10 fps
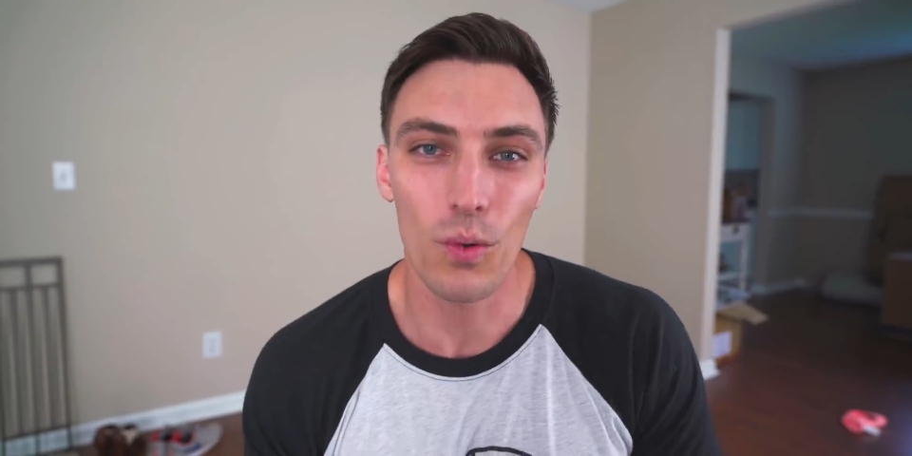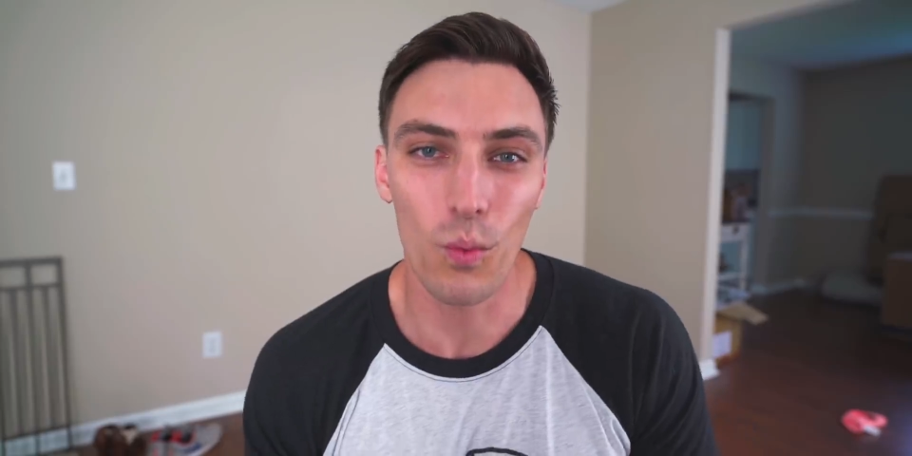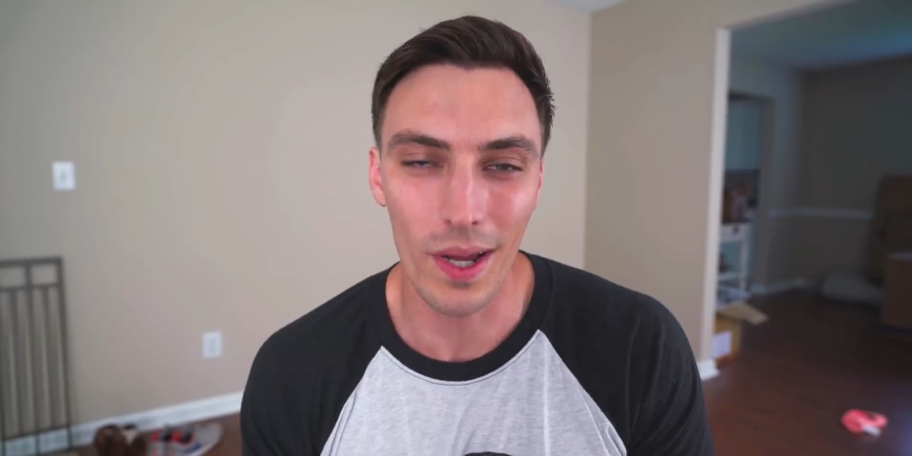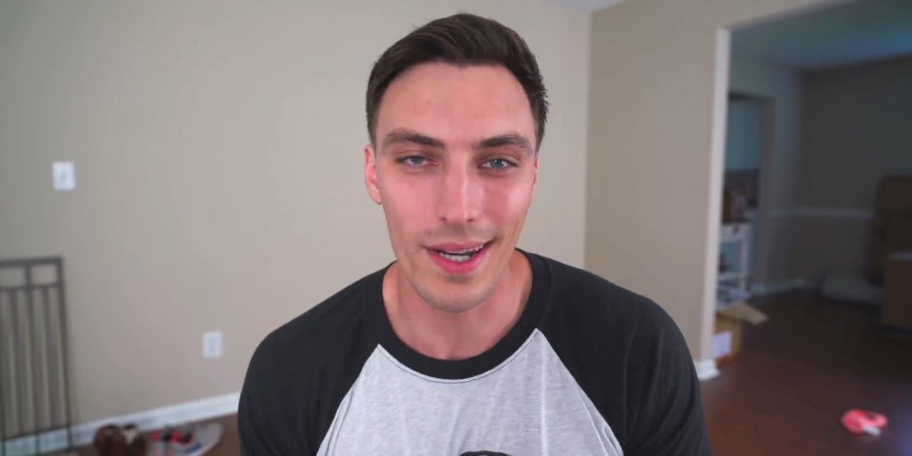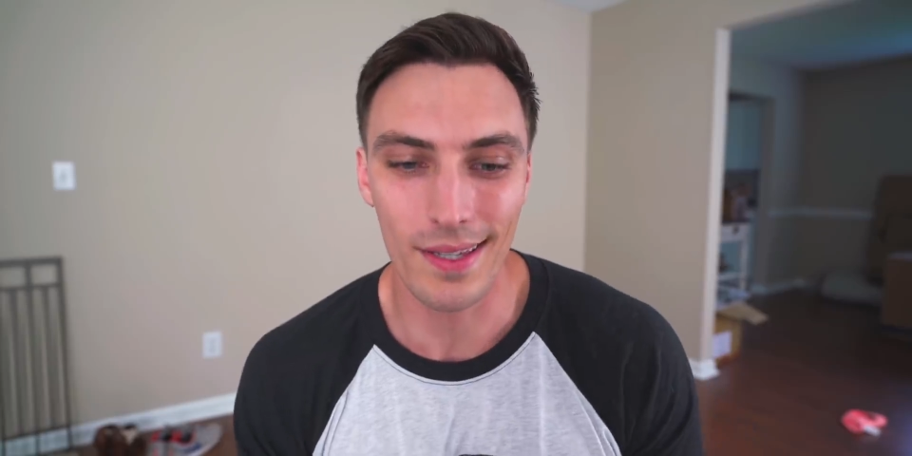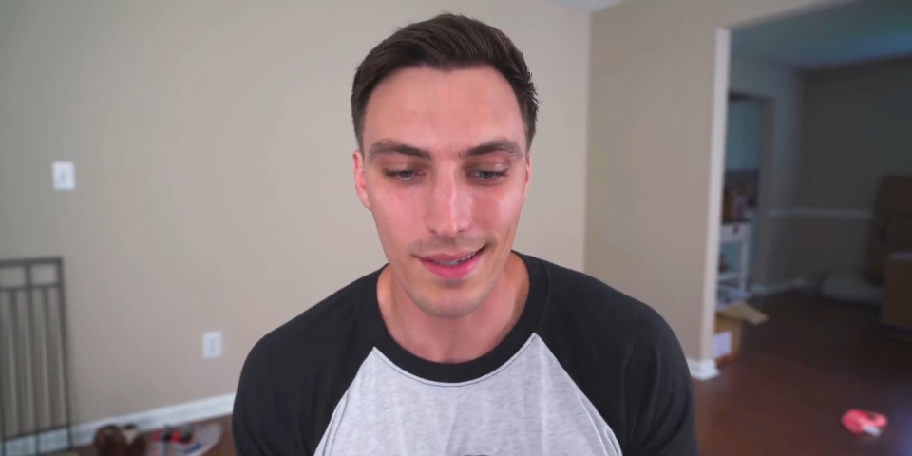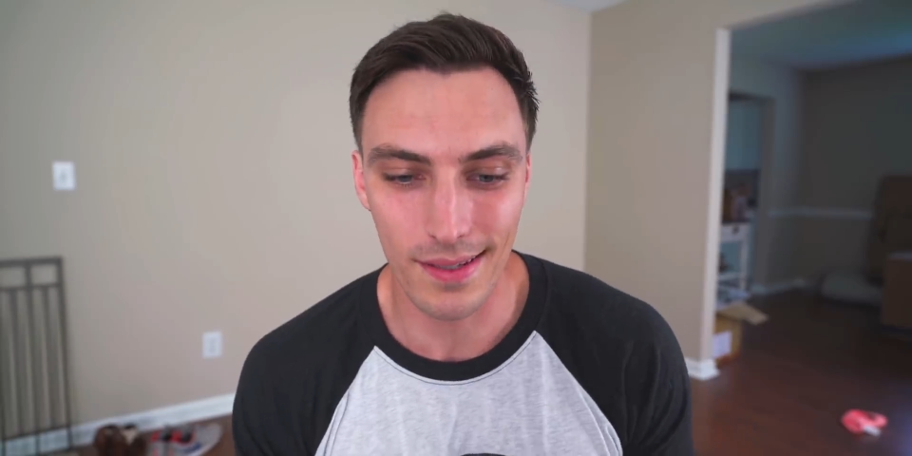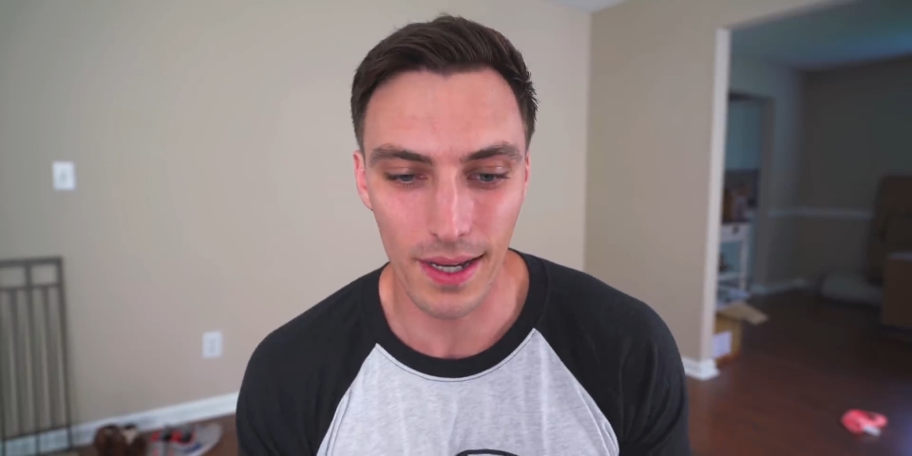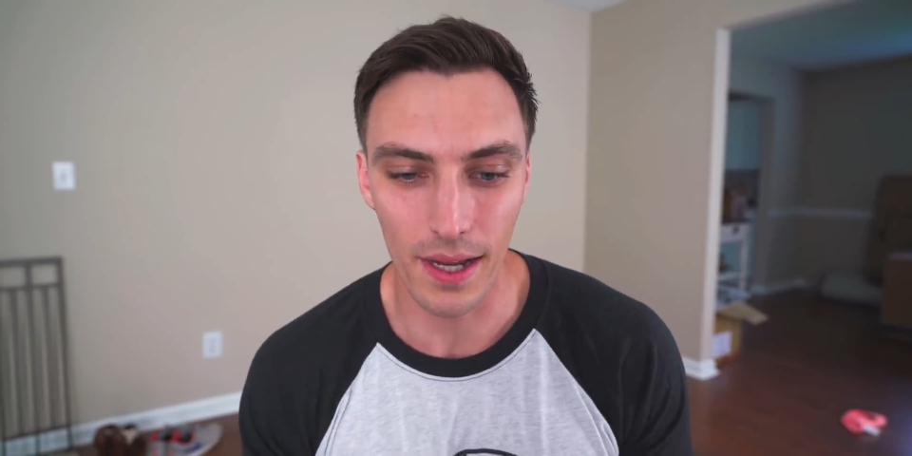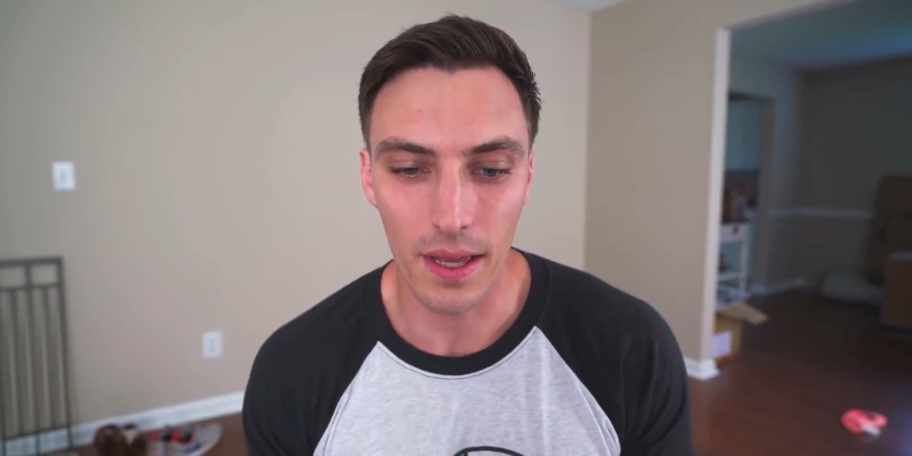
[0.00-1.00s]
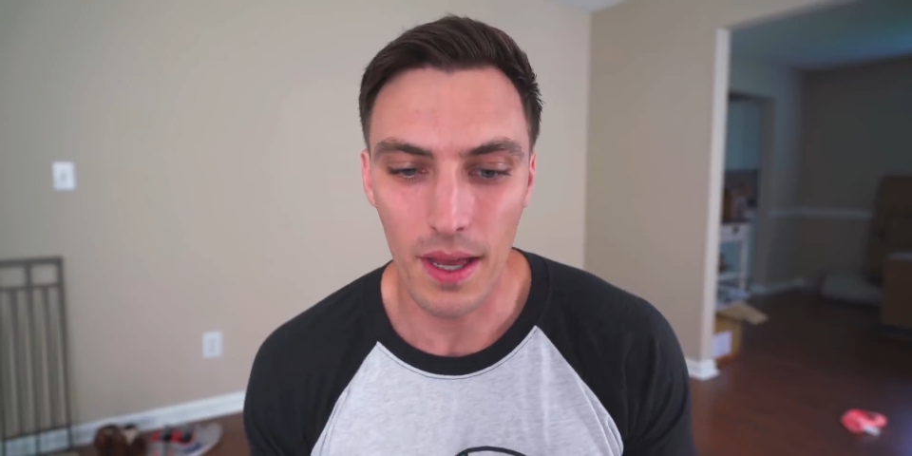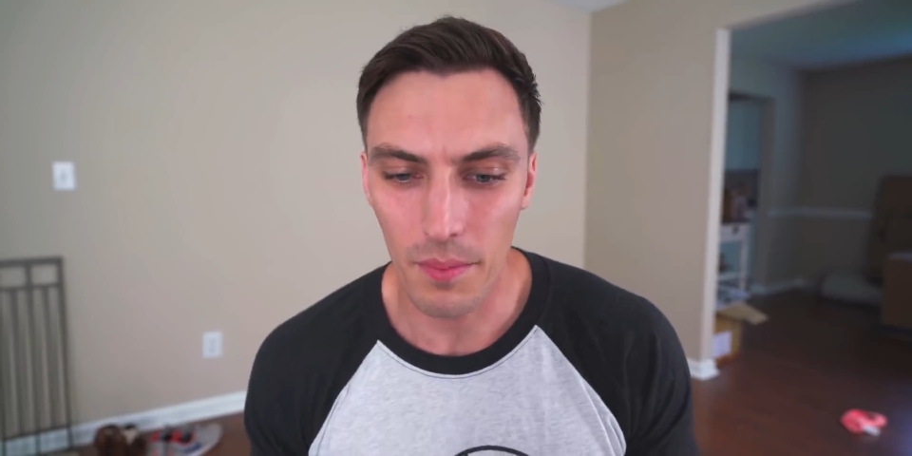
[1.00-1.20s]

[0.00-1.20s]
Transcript: when it's done.